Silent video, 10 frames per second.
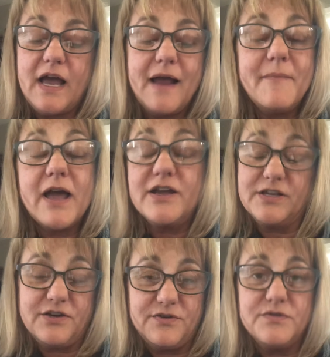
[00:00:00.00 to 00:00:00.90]
I'm not going
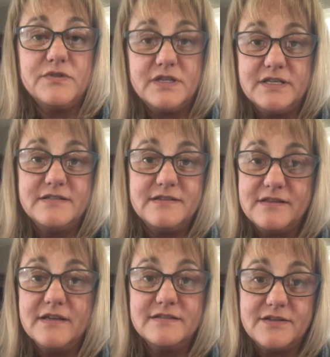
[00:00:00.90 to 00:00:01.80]
to go through the list of
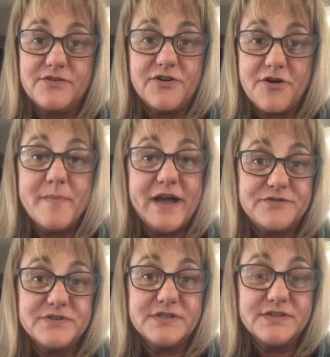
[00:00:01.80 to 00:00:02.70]
things that are in our
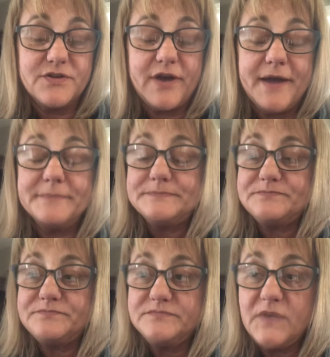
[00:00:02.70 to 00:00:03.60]
mattresses, okay?
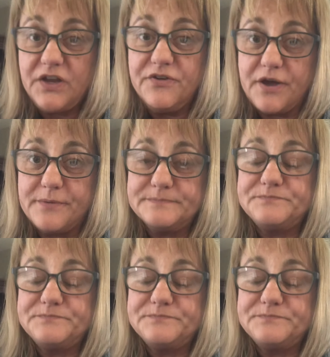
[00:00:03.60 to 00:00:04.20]
You know.